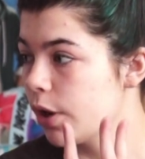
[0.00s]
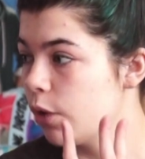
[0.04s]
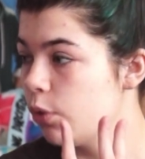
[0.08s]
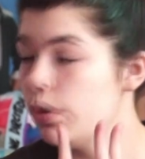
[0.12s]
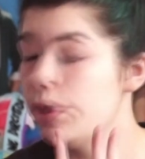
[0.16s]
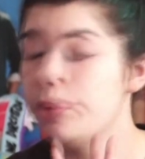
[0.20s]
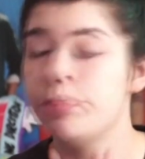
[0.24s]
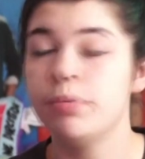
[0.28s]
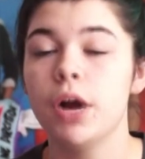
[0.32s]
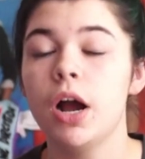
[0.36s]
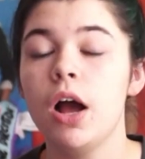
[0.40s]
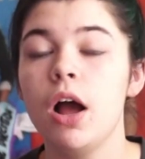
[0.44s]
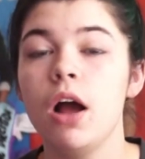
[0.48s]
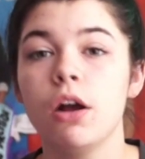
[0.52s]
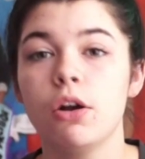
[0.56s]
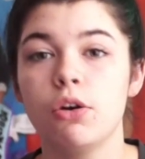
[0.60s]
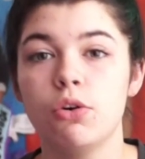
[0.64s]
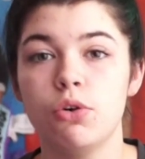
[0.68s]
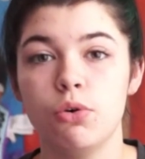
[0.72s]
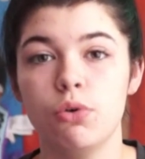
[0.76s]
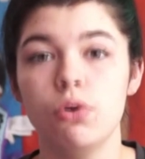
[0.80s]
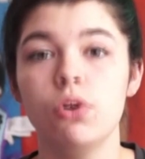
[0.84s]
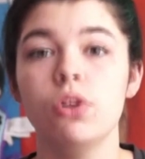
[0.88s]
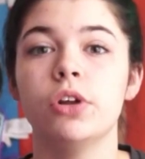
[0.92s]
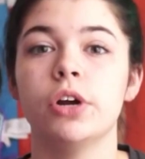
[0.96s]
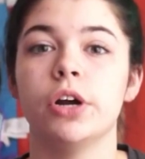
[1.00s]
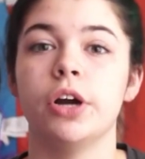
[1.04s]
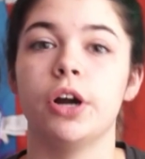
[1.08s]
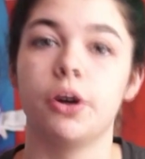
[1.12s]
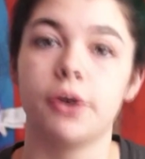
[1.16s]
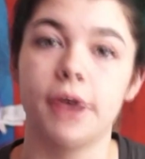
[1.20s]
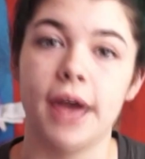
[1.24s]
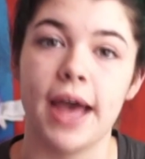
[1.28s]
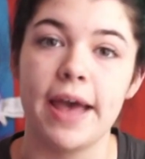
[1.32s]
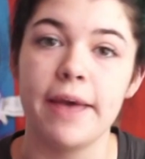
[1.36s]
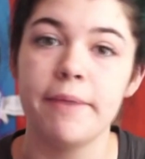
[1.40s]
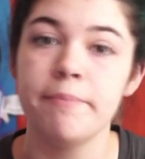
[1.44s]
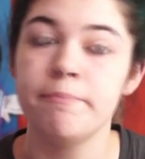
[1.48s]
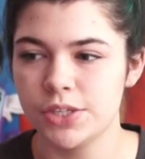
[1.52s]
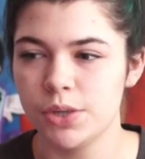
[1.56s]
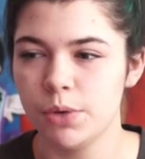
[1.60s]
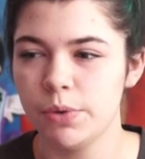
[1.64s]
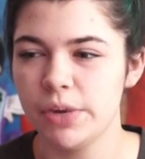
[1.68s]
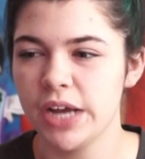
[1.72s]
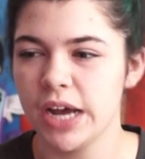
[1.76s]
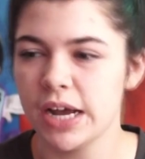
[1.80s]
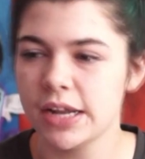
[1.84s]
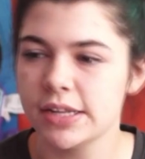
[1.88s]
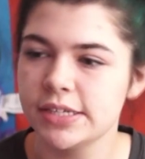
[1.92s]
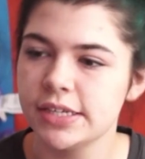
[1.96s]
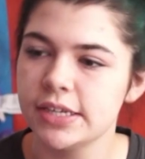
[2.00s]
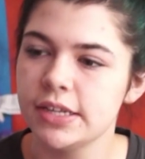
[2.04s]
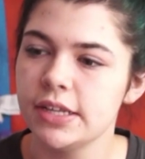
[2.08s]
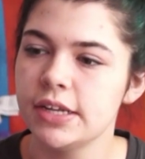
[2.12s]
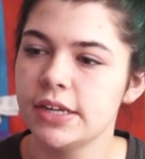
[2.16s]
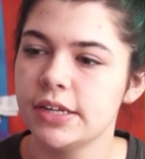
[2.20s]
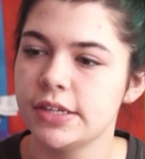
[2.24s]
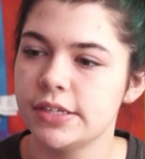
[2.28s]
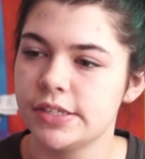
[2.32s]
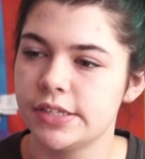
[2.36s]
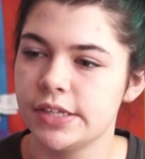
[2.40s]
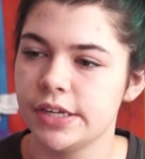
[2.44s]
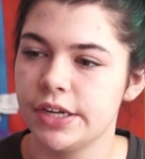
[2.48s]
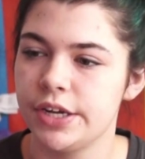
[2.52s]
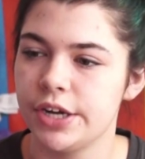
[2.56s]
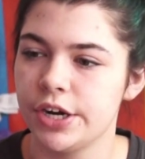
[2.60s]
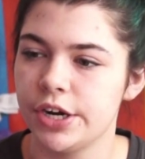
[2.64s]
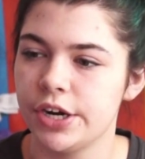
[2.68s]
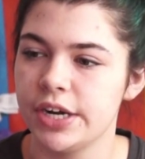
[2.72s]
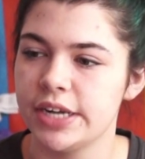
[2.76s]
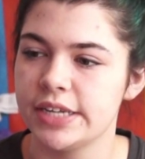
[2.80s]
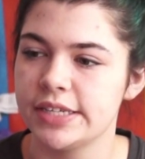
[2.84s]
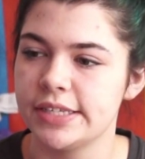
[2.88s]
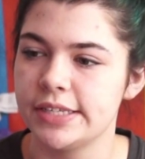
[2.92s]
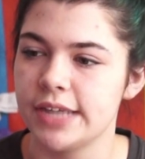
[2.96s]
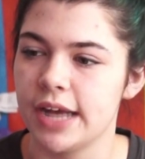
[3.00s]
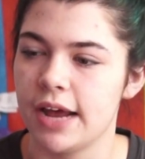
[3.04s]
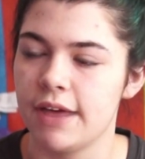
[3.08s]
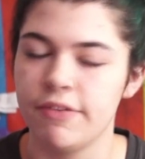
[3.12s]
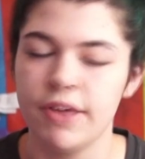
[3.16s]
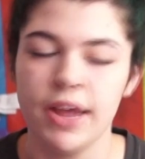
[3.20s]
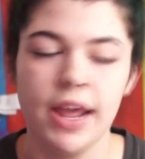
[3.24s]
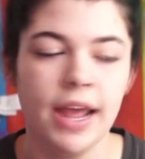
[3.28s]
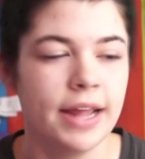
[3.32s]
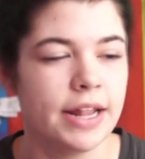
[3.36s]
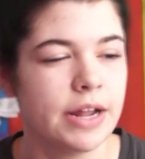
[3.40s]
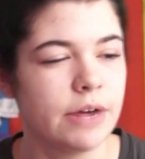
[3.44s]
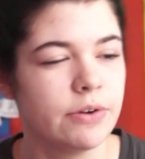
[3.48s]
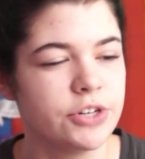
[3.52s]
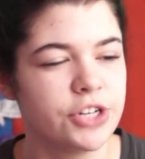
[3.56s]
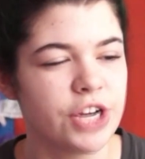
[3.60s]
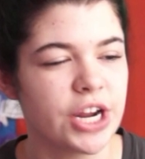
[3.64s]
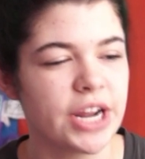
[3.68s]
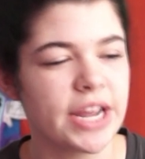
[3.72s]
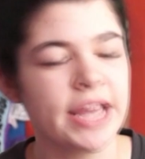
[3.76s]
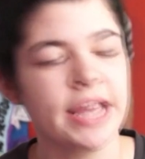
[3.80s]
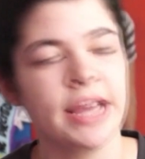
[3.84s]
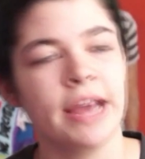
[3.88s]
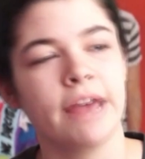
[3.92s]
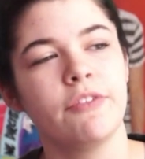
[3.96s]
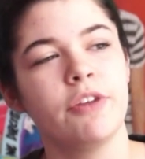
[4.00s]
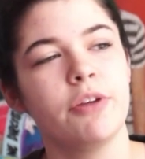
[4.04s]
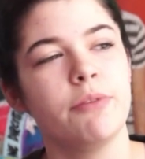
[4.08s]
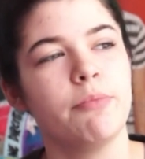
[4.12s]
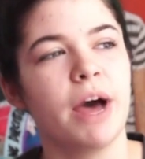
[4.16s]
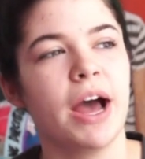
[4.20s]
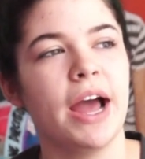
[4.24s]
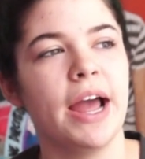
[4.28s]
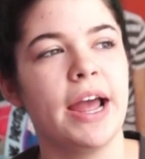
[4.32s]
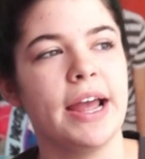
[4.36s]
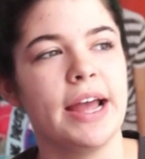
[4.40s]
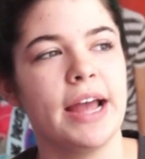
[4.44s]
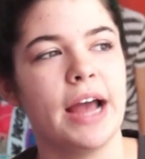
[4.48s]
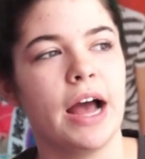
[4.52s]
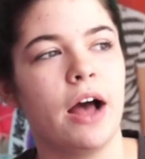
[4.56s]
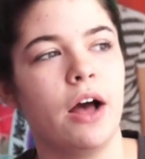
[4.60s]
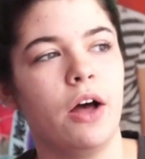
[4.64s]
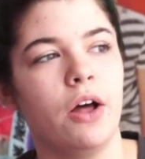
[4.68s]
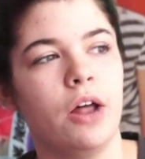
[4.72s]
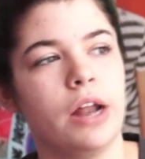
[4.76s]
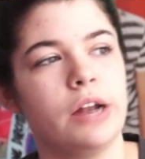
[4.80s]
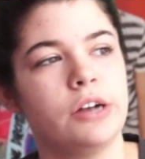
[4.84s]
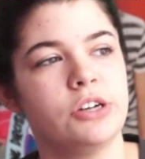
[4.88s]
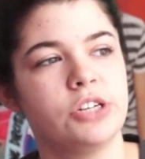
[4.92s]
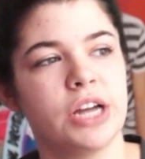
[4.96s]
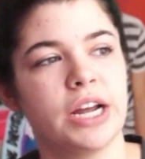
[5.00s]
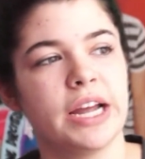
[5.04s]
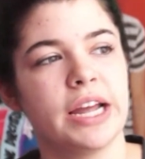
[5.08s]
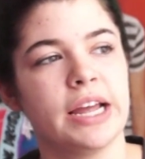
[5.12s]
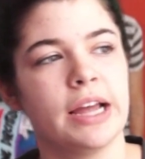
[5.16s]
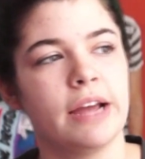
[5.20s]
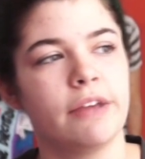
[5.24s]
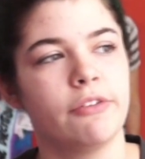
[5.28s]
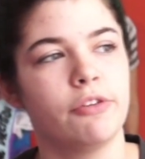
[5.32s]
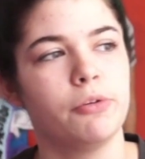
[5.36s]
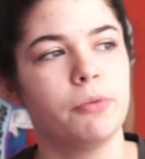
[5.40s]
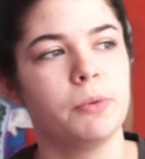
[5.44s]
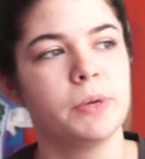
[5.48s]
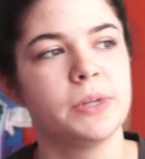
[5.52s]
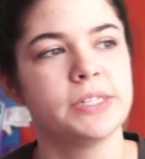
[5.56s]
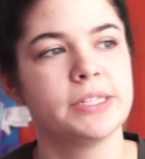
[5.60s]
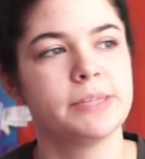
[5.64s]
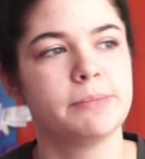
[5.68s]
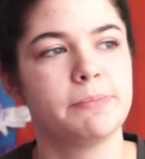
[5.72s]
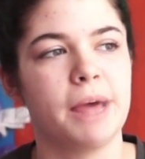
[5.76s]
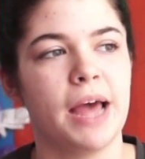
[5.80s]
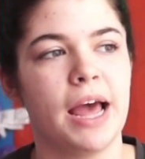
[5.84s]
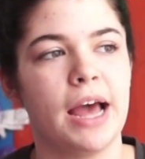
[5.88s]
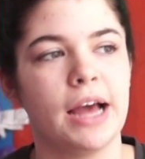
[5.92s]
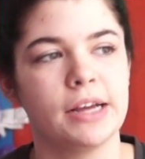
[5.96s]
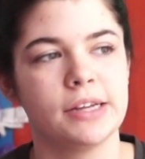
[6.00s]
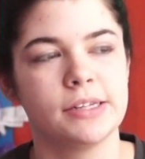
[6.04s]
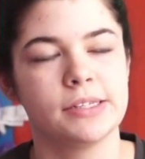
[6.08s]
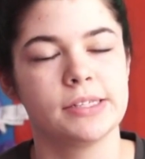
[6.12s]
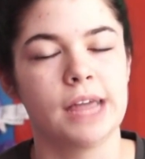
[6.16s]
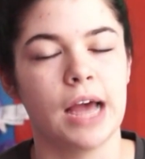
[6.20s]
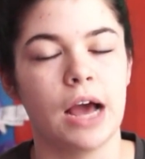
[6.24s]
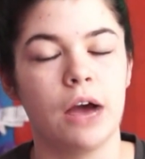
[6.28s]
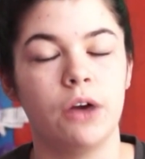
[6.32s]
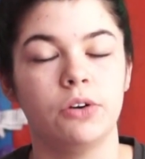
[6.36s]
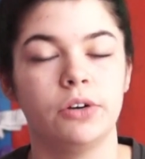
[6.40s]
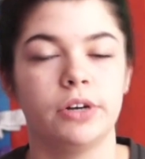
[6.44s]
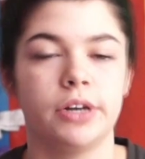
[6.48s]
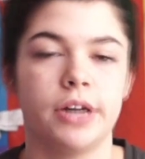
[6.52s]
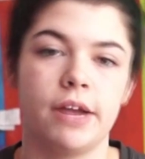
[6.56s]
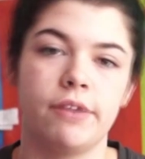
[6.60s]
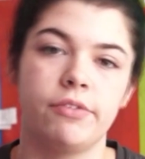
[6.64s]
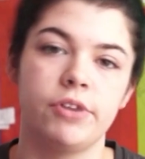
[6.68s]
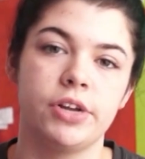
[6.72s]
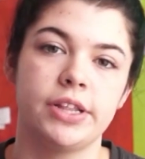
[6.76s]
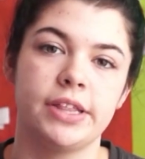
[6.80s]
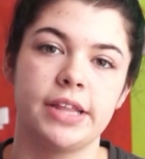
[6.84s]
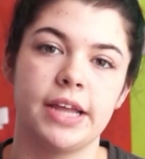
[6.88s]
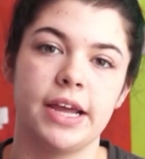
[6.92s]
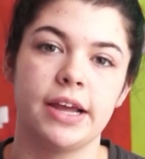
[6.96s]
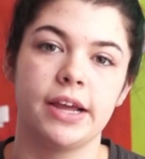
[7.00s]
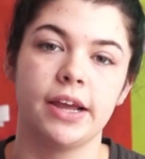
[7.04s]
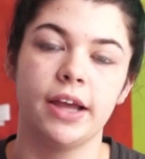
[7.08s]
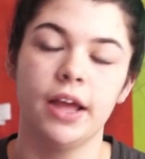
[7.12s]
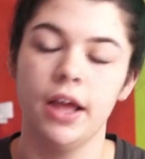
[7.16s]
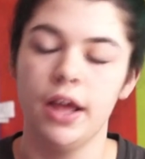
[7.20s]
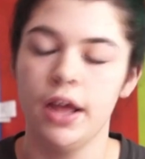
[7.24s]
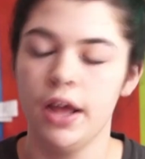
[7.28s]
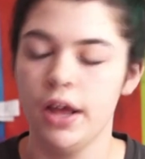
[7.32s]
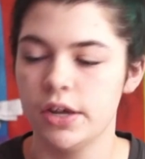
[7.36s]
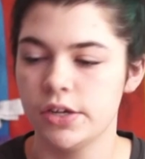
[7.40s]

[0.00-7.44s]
we brought a cooler, okay? So we got to the security stuff. They were checking everybody out and checking everyone's bags out and everything.